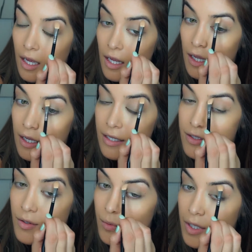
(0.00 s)
And
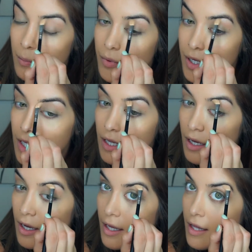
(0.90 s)
it's a really pretty
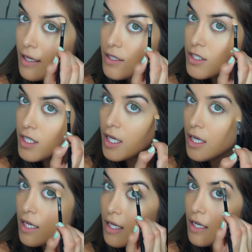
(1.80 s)
highlight
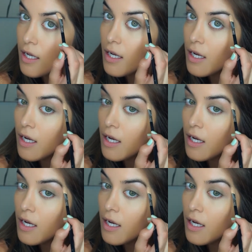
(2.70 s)
shade.